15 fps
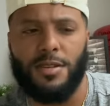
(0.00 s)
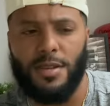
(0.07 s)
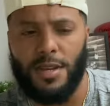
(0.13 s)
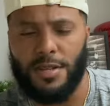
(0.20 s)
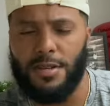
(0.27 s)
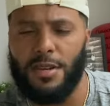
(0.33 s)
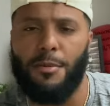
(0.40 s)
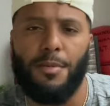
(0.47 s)
of
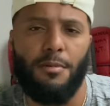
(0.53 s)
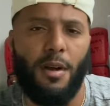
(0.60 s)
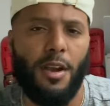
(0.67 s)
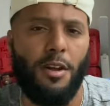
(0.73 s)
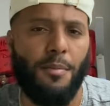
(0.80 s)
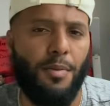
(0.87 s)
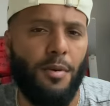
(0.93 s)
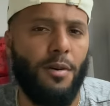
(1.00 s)
next year, they'll be right
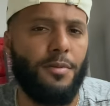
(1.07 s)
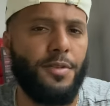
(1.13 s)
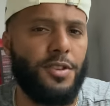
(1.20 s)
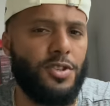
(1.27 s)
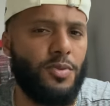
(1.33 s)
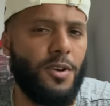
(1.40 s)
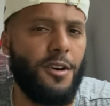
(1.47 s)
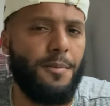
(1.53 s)
on par with the
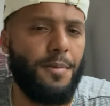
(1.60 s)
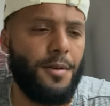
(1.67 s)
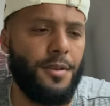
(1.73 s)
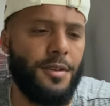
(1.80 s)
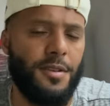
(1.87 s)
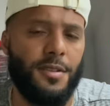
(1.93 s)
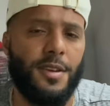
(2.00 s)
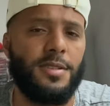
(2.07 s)
12 per
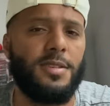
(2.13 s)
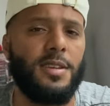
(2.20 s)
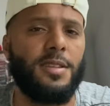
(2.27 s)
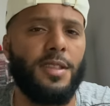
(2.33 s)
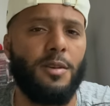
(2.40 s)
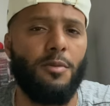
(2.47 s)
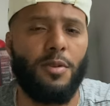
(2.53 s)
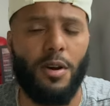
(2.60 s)
year that they said
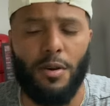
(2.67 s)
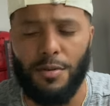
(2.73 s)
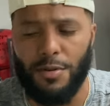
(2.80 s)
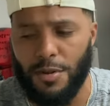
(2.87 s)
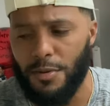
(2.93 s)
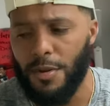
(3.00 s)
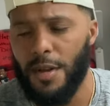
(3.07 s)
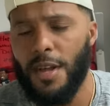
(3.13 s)
they were going to
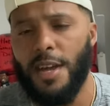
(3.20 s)
do